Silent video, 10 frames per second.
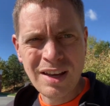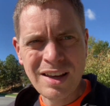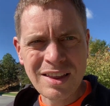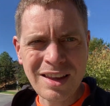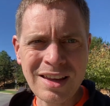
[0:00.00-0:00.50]

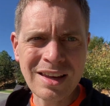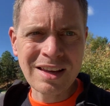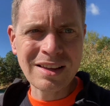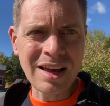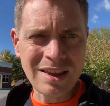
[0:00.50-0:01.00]

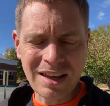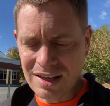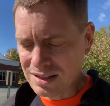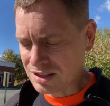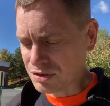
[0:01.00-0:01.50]
thinking that the
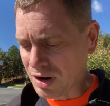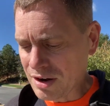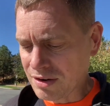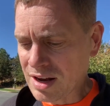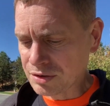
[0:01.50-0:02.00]
end is right
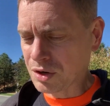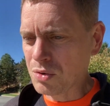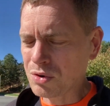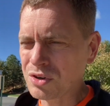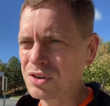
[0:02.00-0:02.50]
around the
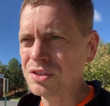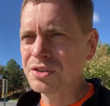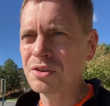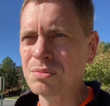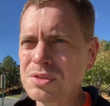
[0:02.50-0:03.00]
corner in
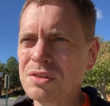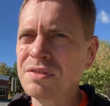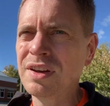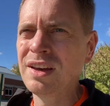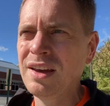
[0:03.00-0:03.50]
terms of
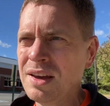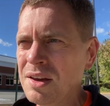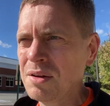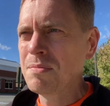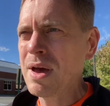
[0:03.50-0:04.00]

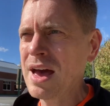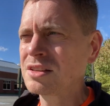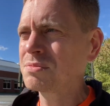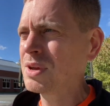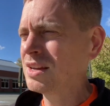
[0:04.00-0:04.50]

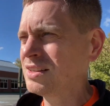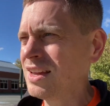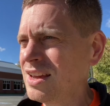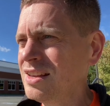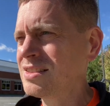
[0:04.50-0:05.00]
mask
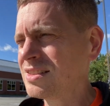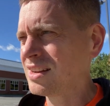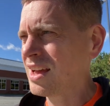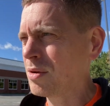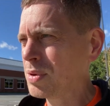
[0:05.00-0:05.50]
mandates and
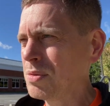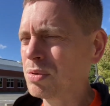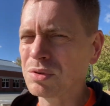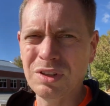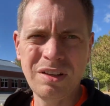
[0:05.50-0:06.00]
how people
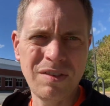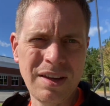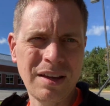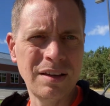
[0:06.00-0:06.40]
are living.